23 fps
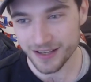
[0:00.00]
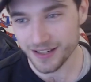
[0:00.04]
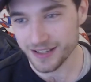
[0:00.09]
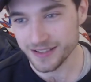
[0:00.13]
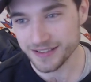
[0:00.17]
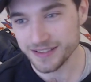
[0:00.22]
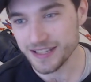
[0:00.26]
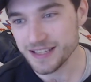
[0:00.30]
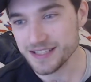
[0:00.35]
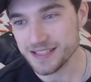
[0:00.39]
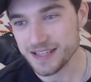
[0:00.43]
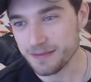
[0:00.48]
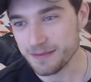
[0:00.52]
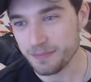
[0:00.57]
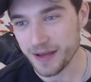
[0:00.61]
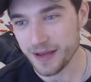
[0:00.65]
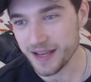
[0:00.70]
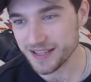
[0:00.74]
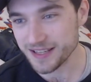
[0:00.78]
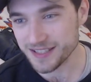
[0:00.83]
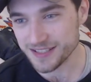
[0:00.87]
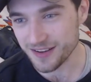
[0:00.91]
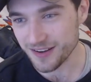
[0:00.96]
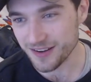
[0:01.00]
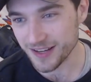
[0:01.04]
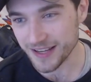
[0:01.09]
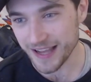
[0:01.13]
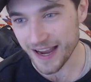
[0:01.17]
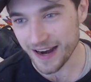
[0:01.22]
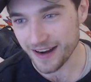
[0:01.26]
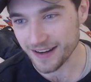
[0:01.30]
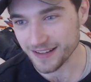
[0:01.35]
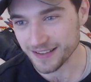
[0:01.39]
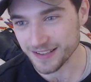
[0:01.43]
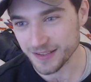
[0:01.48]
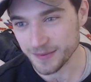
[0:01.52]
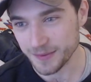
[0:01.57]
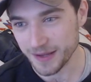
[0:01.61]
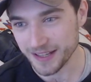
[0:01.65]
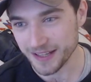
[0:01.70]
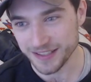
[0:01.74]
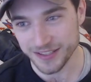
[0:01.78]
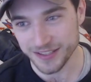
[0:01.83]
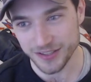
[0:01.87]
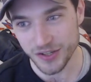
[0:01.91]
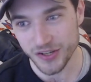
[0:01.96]
Disney Pixar character,
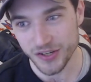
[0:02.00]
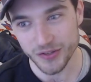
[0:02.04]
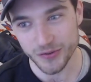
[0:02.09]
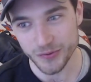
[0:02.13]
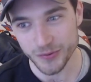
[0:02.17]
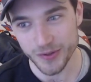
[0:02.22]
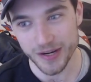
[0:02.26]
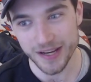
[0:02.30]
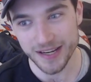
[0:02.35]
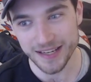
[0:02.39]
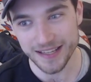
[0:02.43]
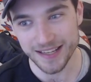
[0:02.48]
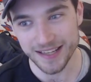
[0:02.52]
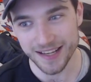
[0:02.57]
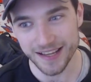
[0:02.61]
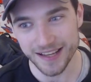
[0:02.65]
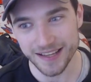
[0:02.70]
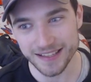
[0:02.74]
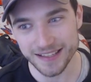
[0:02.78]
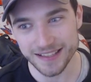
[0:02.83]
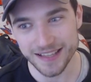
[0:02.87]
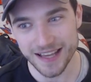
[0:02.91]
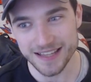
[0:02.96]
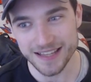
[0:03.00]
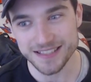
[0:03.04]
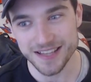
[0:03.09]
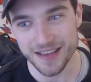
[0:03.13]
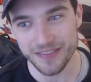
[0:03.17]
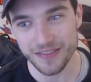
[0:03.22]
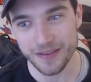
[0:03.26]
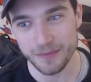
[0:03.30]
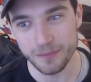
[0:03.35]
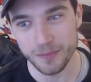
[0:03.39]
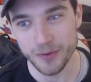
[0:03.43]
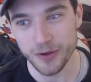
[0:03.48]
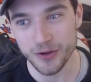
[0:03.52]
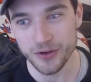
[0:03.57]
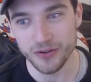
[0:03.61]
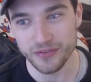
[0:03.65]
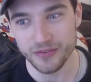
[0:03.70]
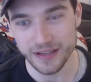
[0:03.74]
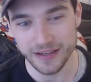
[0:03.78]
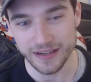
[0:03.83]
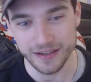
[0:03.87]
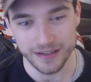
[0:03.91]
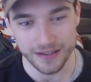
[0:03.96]
man. You got to really like get something
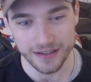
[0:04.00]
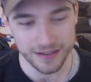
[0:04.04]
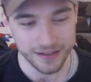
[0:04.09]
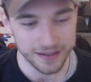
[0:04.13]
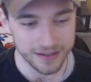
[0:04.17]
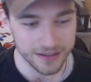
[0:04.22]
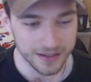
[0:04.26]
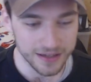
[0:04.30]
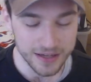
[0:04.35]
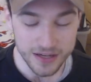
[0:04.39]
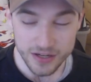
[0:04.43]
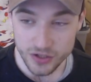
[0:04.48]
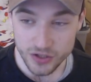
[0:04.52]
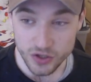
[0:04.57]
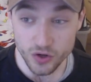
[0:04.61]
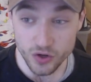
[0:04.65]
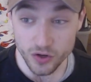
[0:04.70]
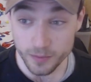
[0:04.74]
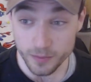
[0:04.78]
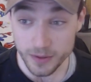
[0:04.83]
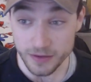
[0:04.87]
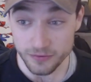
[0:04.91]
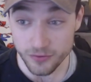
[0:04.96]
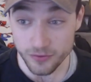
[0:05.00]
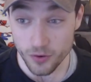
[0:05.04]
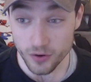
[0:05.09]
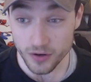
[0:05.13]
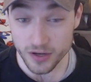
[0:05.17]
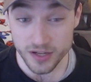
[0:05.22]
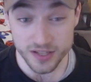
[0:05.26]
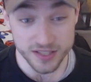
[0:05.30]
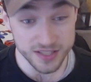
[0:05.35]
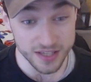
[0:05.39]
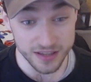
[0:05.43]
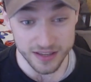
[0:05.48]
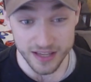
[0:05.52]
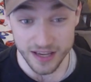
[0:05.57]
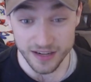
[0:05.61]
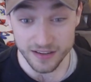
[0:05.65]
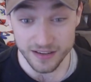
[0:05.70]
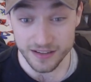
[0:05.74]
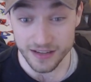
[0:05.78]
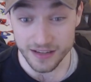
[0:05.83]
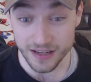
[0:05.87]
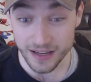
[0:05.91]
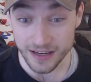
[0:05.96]
moving. You got to be for, because at the end
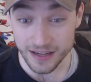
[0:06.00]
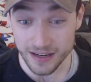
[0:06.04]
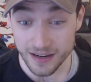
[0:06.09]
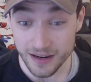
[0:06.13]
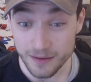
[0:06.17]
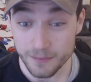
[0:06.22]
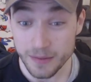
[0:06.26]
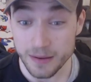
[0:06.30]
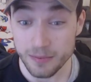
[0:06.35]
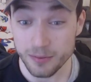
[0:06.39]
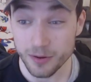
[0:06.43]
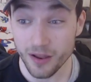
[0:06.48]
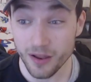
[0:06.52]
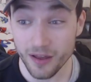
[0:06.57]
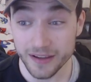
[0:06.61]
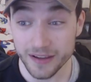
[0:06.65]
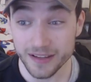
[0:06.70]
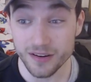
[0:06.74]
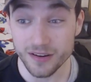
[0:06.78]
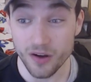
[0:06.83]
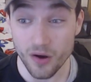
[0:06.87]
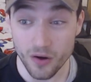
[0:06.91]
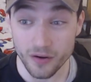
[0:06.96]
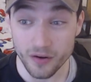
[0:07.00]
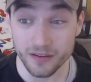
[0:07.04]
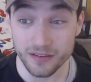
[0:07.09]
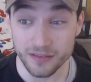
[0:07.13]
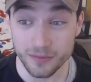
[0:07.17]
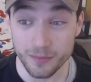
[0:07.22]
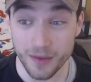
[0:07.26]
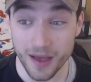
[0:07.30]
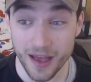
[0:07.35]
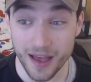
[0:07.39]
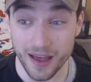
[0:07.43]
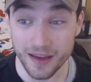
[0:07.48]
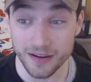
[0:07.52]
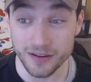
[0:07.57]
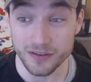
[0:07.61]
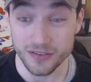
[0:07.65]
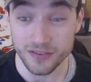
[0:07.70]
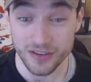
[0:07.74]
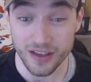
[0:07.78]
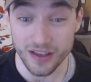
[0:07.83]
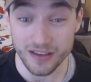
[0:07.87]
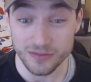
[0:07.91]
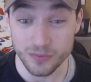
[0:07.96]
of the day, people like an honest man who
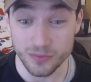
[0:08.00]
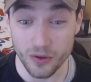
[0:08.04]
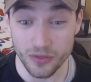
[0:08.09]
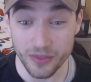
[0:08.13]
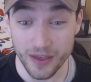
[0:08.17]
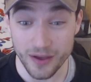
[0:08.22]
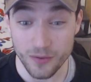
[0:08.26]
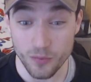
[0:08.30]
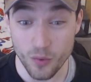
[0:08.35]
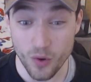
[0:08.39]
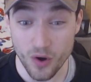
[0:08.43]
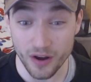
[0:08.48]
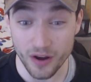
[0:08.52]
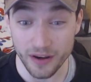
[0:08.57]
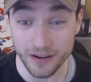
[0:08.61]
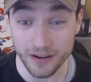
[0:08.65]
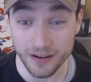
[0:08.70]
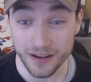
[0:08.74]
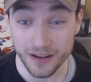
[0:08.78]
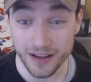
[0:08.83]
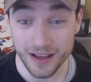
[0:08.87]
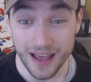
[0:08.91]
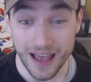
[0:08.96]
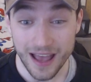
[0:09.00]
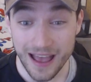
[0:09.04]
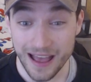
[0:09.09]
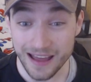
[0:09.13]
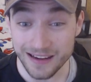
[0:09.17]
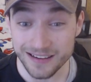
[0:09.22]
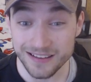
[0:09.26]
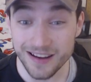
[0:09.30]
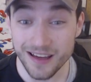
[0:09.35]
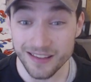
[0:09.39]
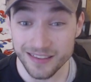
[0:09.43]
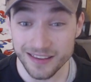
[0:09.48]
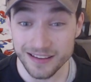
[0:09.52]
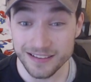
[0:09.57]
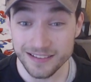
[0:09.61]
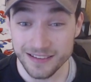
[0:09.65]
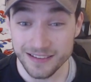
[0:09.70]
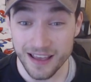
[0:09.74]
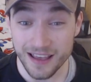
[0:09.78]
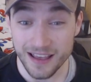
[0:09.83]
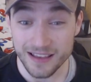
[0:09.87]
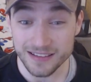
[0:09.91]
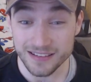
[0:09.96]
says what they want. And nothing
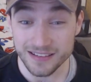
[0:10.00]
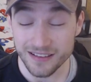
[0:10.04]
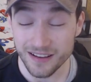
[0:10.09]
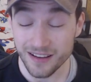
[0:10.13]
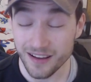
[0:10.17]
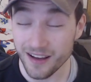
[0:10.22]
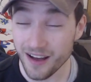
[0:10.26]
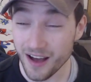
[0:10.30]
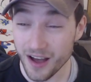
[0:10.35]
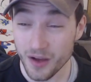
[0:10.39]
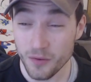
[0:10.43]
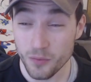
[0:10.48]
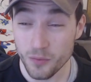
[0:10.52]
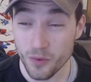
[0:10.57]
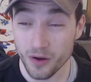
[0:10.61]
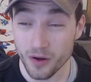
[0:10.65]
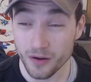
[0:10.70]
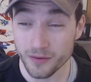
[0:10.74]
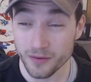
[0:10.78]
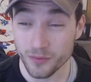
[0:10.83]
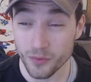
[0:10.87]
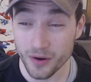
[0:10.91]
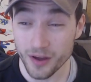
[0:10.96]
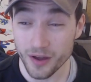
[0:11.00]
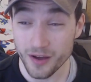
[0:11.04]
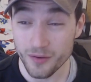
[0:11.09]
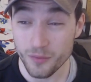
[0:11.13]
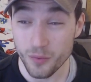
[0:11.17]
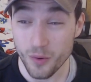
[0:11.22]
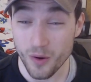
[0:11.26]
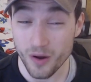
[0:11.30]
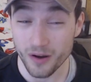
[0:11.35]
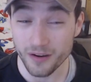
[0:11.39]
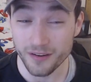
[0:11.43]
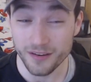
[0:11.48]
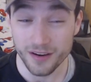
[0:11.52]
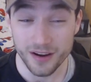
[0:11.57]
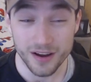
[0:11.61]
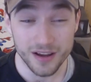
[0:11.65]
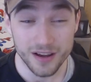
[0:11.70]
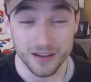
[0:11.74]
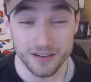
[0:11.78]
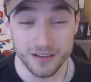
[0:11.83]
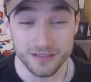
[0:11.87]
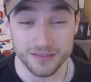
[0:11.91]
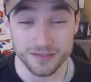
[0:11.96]
says, I want what I want,
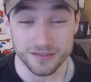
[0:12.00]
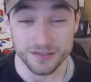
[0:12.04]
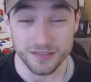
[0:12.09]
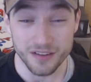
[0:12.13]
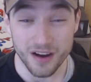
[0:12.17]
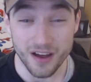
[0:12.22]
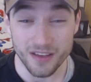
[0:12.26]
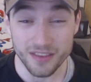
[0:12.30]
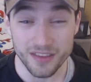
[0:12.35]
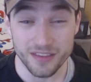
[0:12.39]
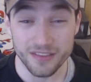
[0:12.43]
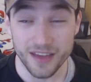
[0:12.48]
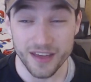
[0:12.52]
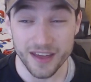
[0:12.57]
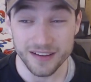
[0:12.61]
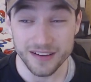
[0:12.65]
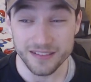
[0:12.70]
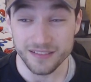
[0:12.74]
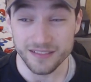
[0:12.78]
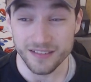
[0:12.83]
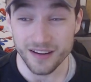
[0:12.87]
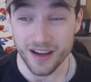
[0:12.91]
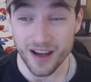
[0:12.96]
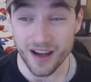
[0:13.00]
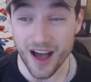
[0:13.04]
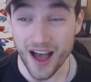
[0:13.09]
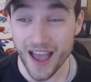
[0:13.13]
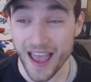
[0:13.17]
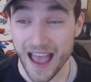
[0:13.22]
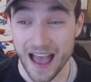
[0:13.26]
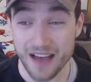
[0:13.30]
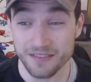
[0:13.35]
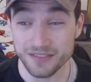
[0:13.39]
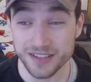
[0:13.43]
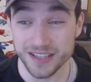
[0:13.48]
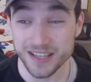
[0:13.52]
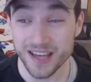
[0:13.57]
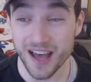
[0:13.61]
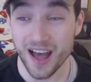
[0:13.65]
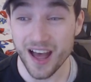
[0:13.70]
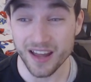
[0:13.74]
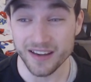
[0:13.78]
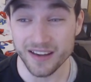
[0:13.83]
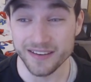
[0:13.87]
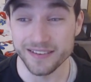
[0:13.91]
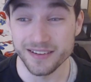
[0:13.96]
rather than, I have a
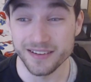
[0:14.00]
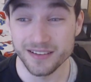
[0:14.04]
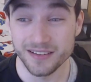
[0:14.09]
gun.